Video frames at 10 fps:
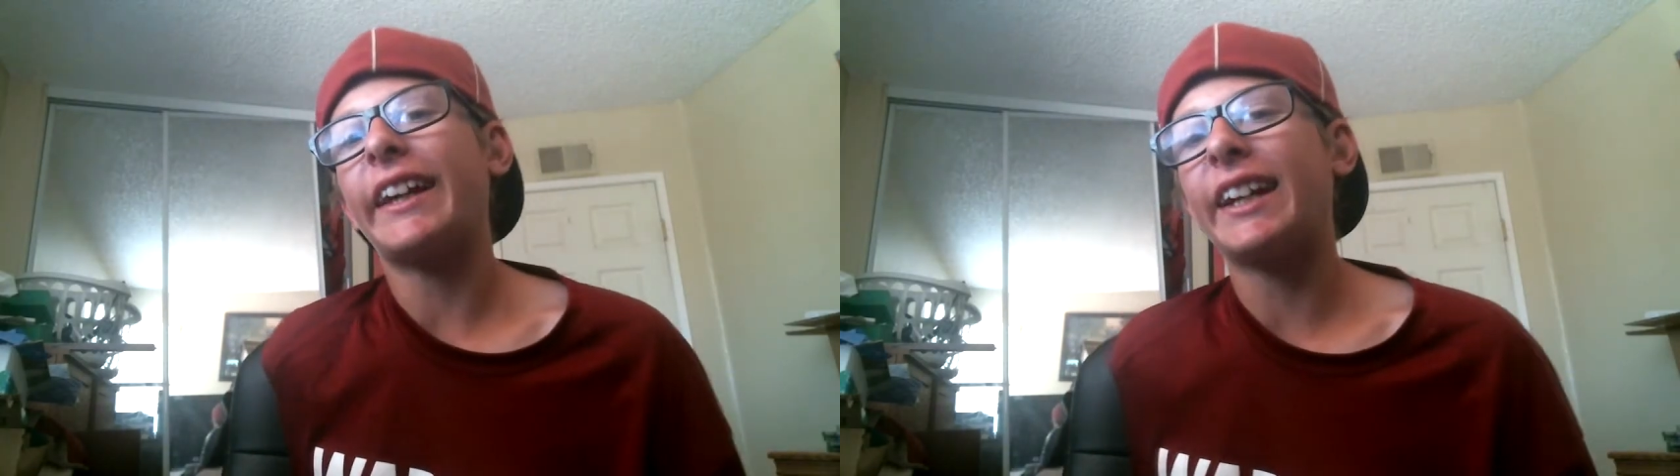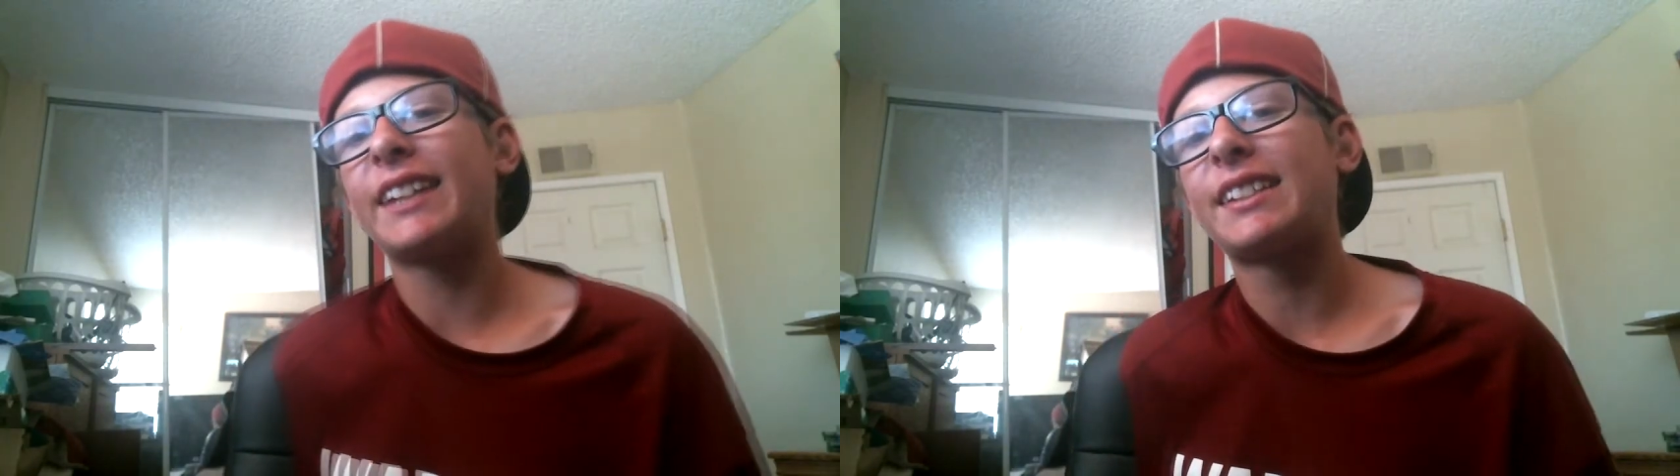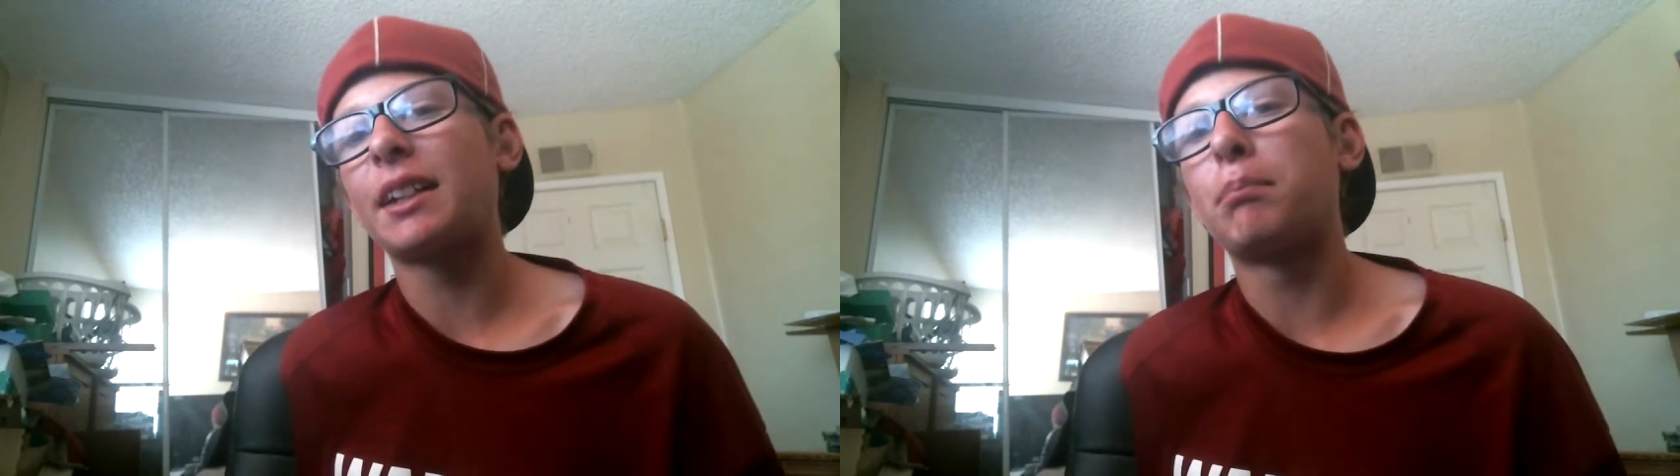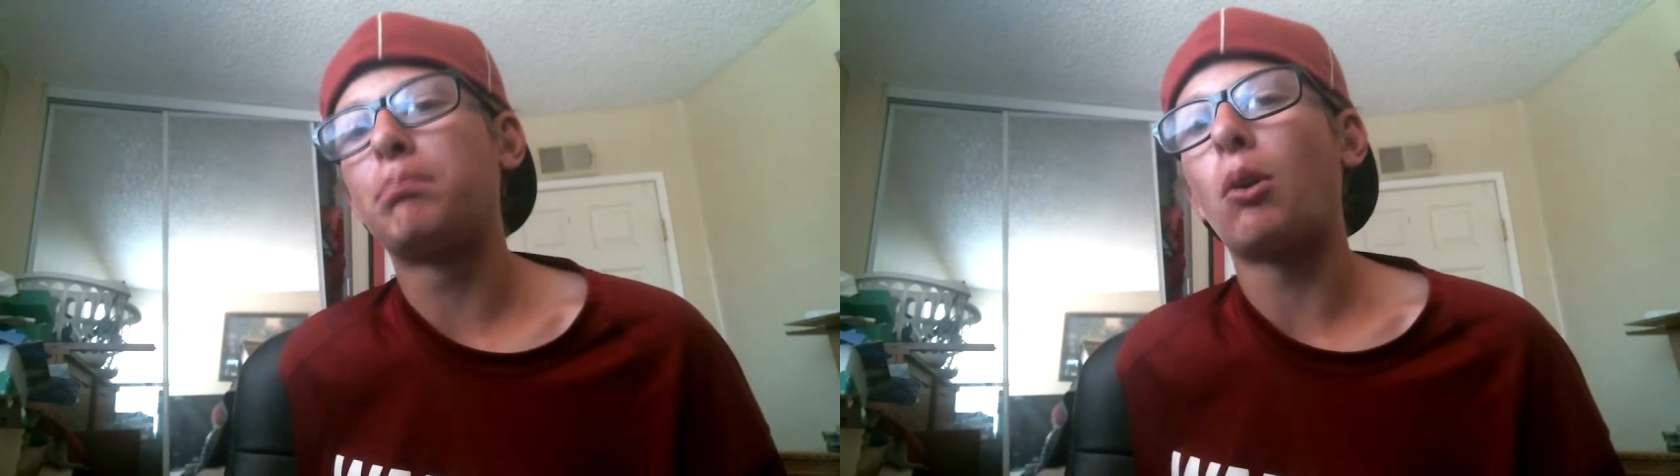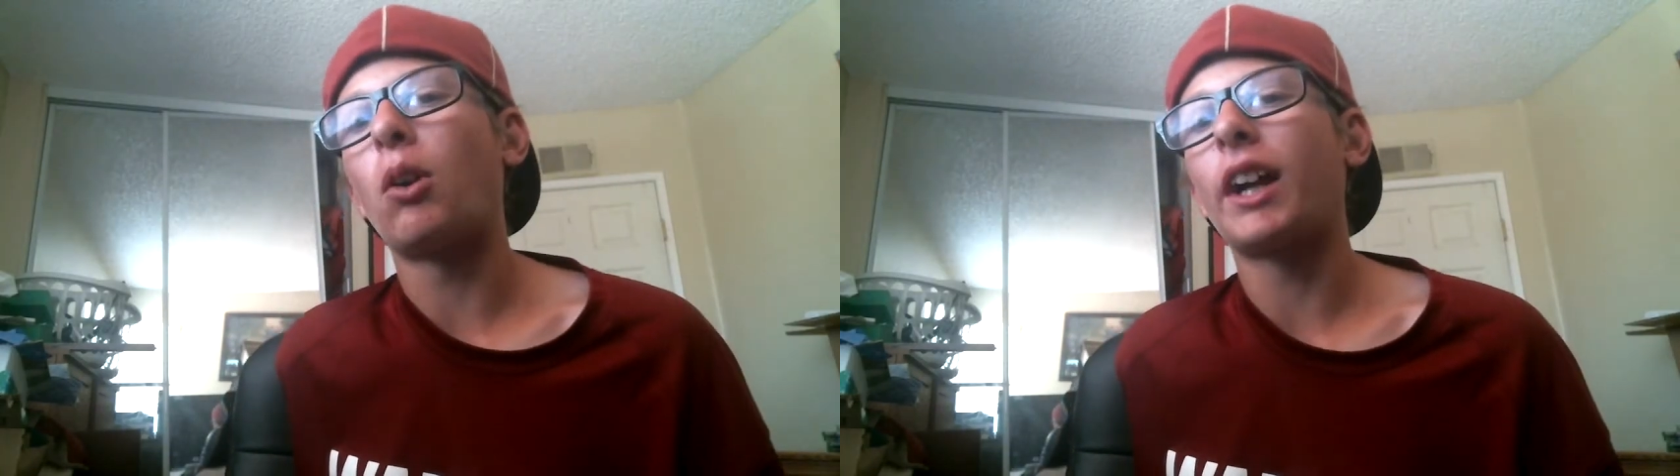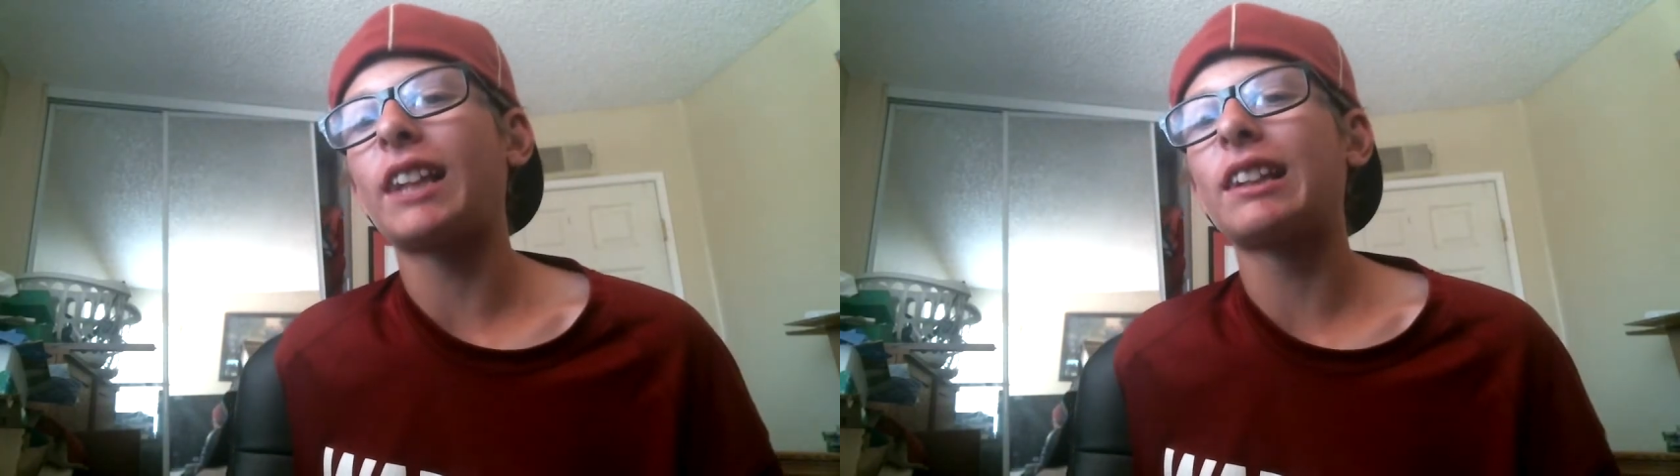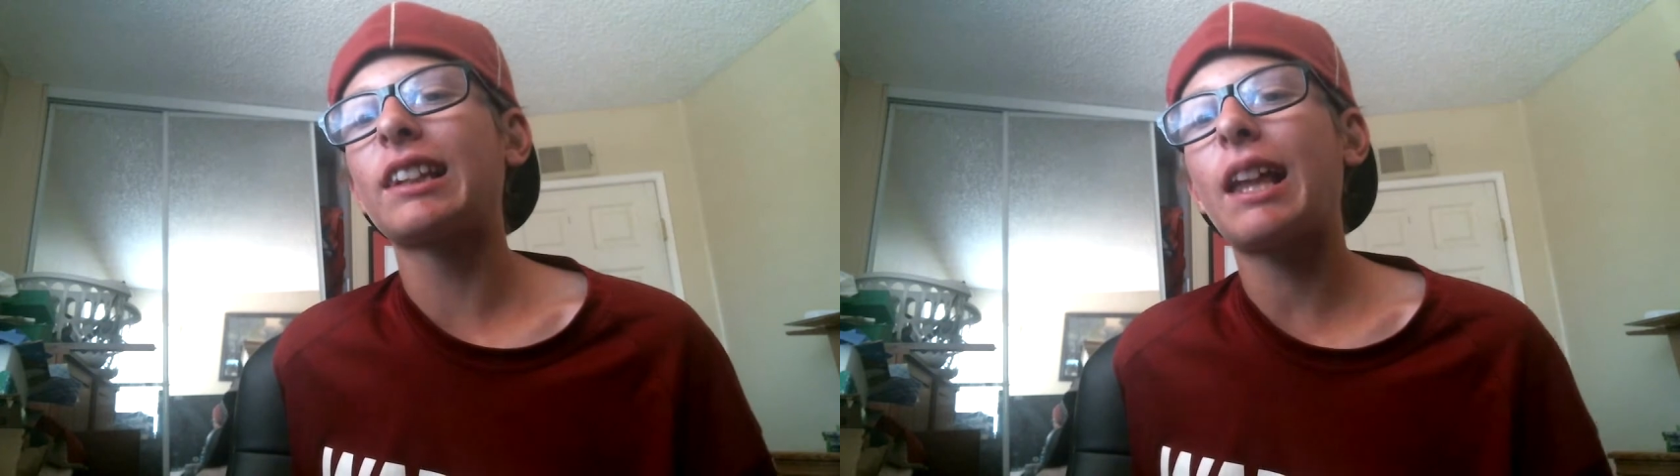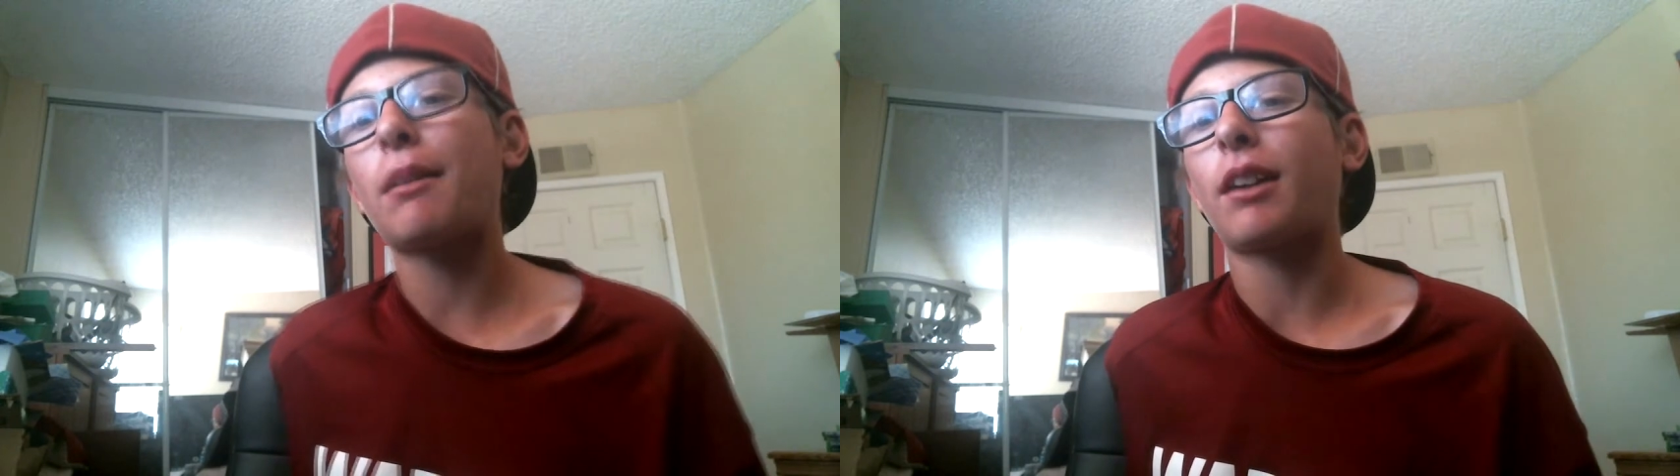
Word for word: It's your boy, Lemon